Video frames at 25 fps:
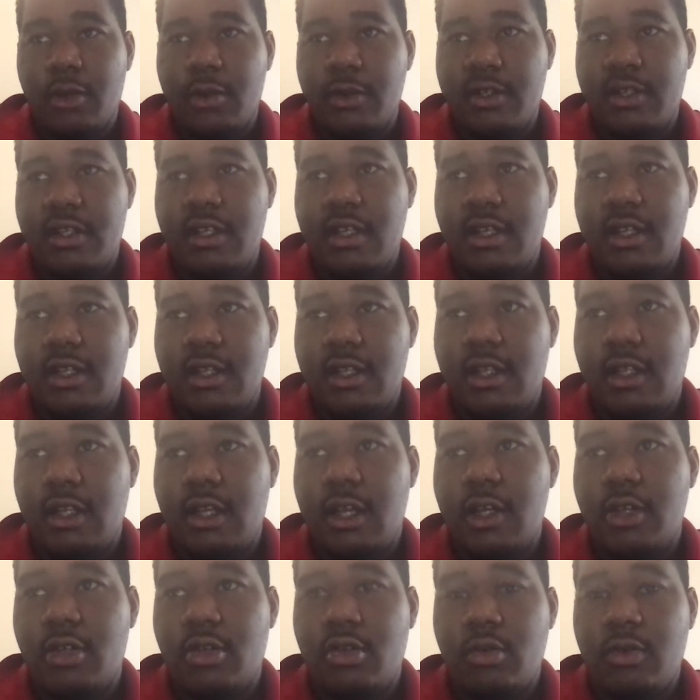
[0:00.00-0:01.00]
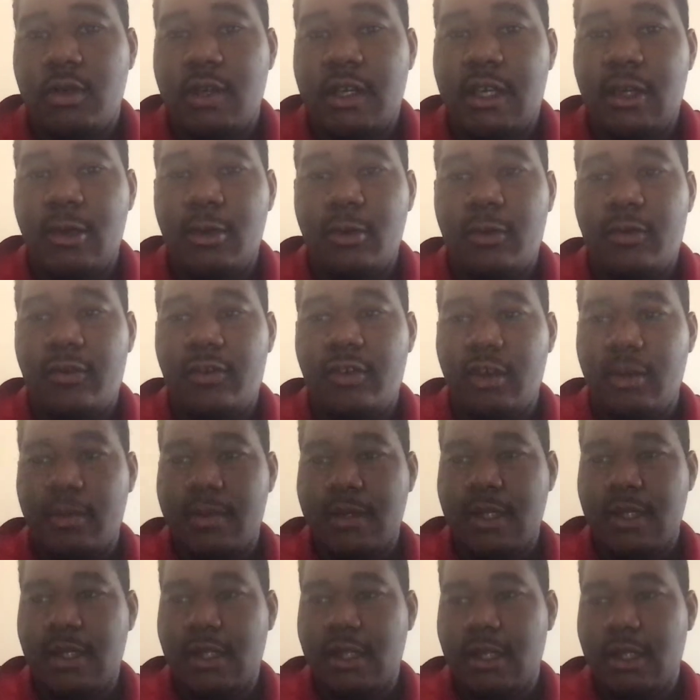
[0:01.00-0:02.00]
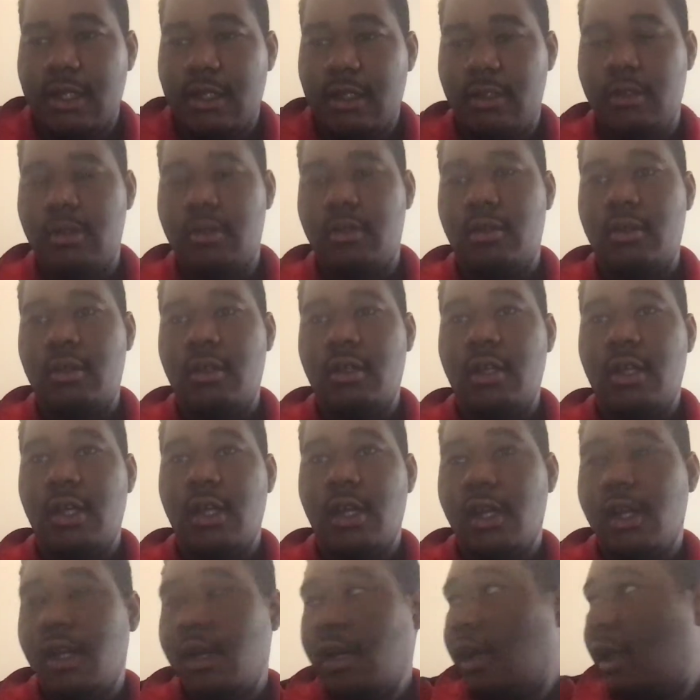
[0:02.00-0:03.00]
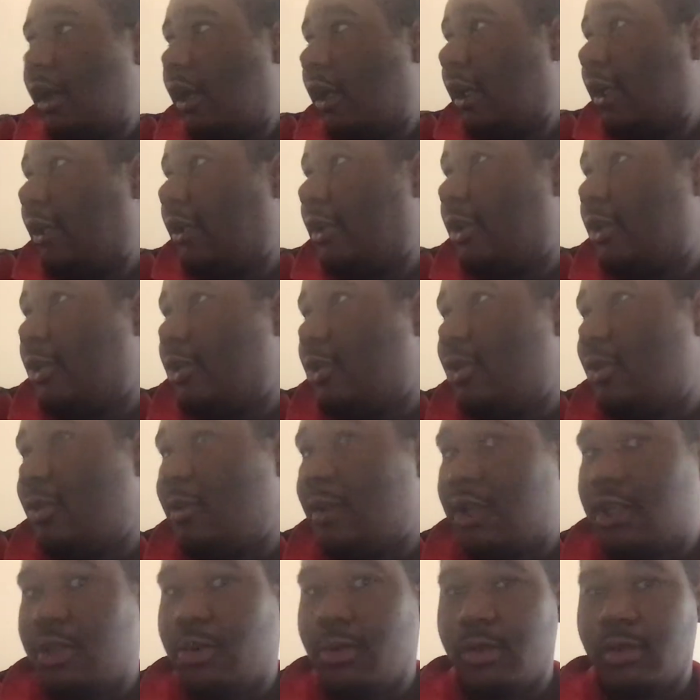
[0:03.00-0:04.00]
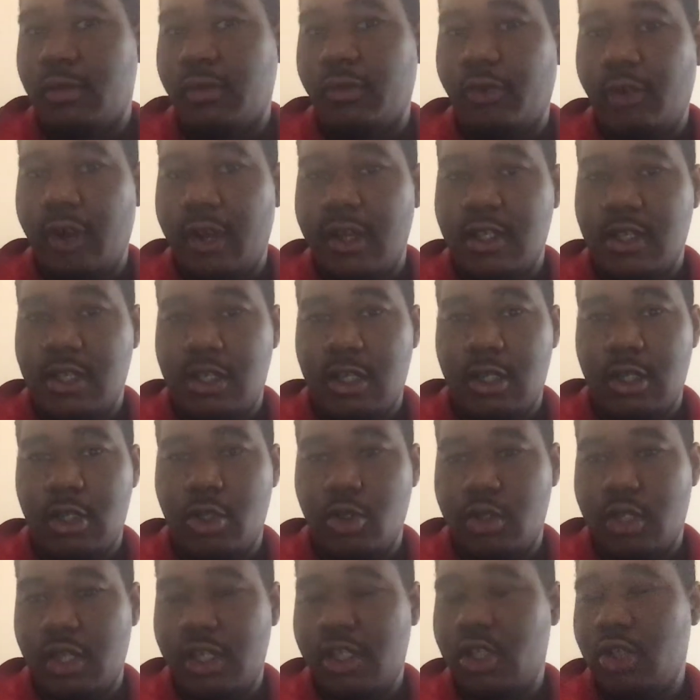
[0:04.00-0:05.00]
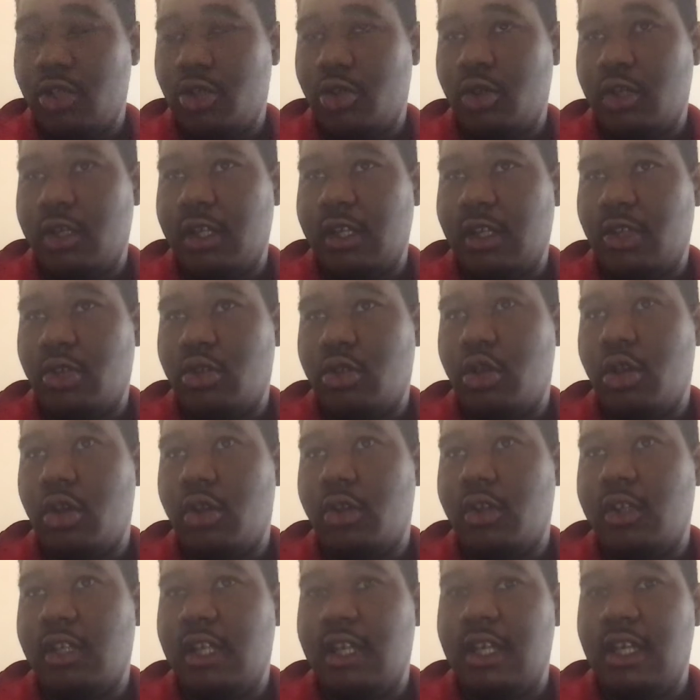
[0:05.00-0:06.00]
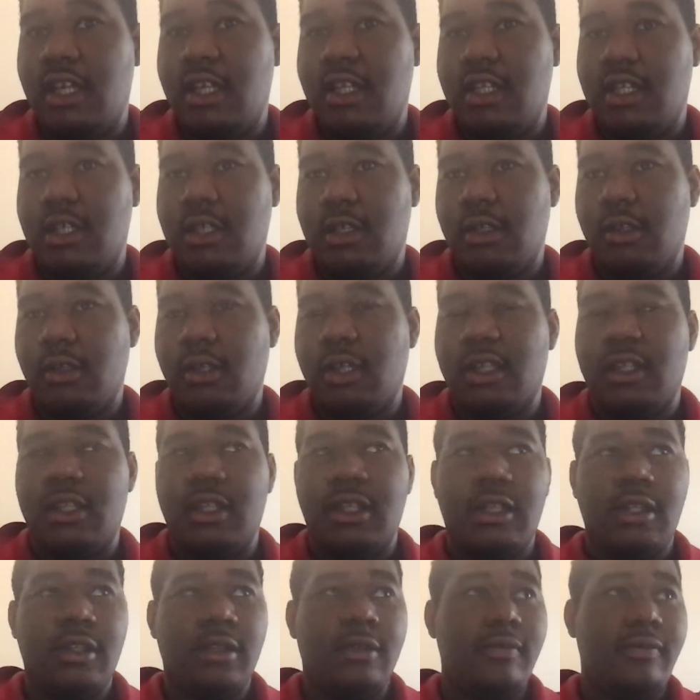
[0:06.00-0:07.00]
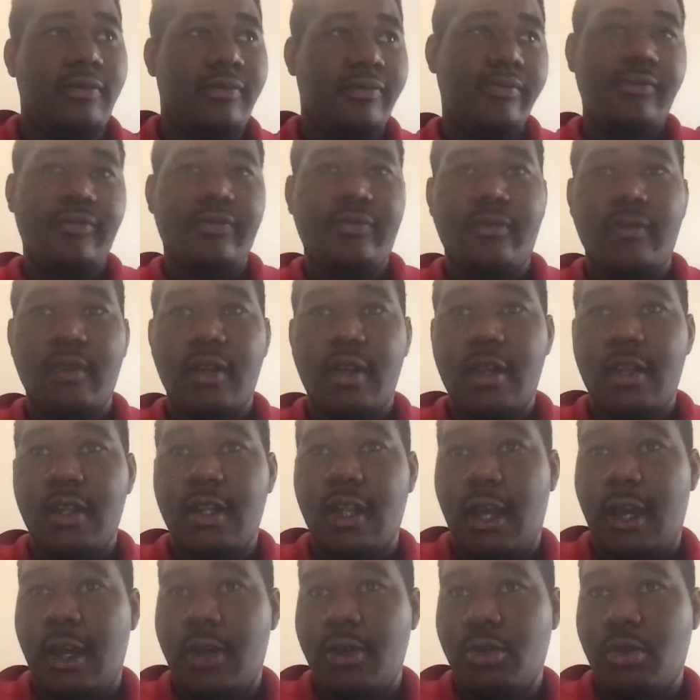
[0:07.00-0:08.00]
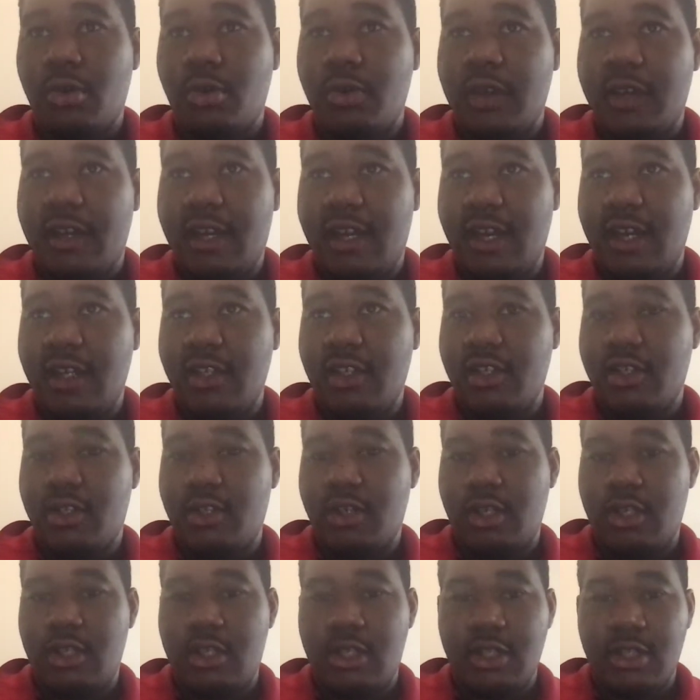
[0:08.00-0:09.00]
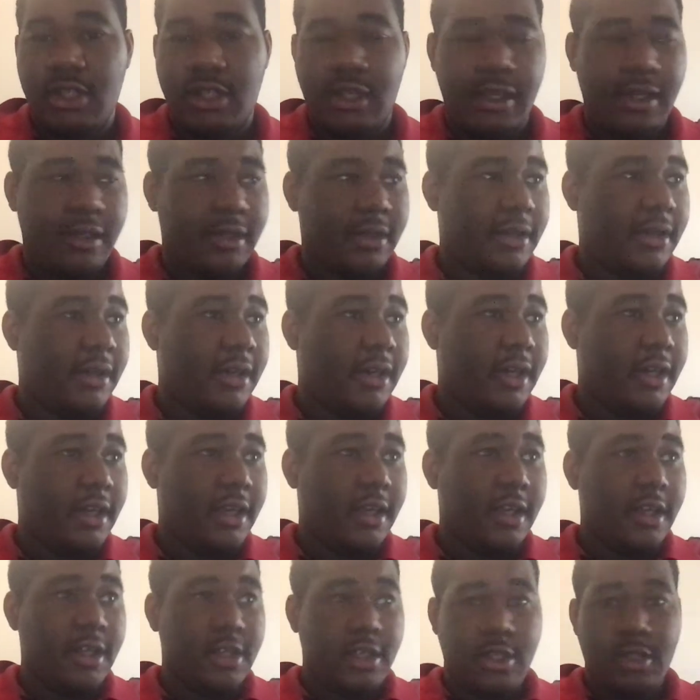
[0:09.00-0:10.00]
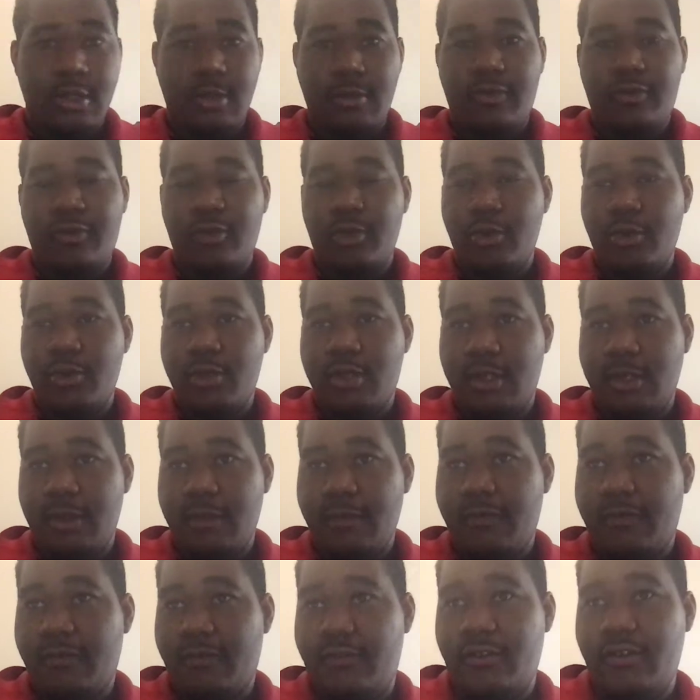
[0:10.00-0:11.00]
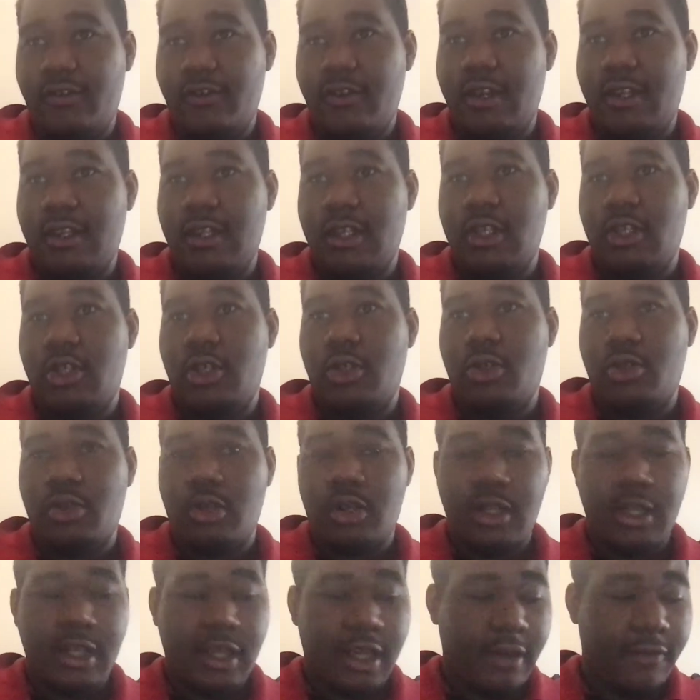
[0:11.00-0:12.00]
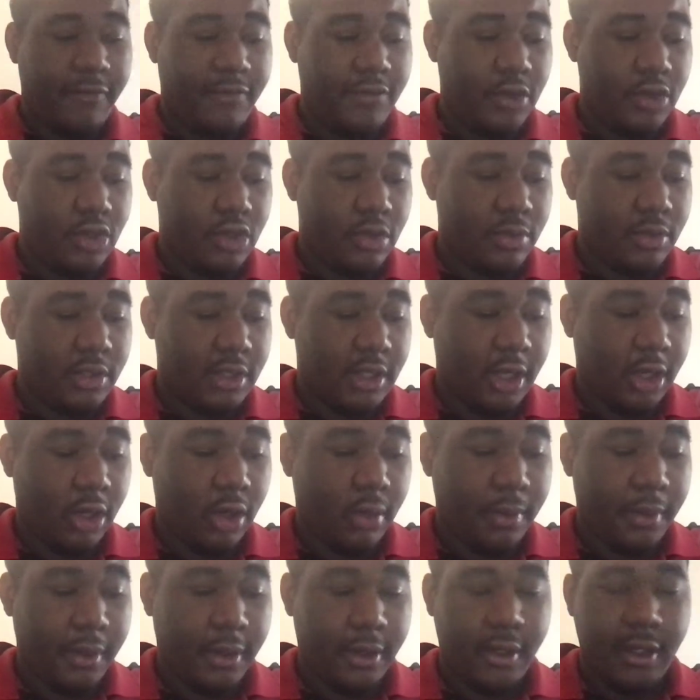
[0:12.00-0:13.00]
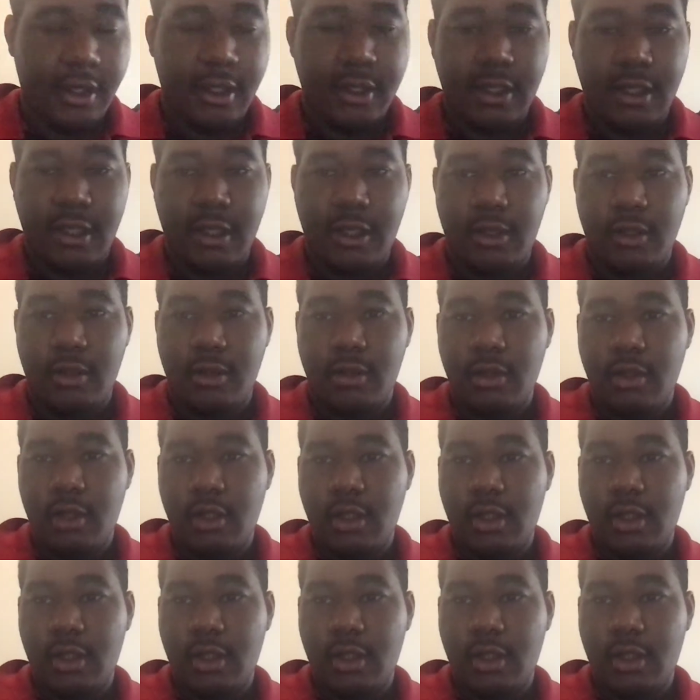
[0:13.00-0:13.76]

was there, and then the Ice Warrior killed Phipps, and then Zoe, she was frightened and she was actually trying to turn on the heating, and then the Ice Warrior catches her and she's frozen in fear, and then she's trying to get Fuchsium to help her, and then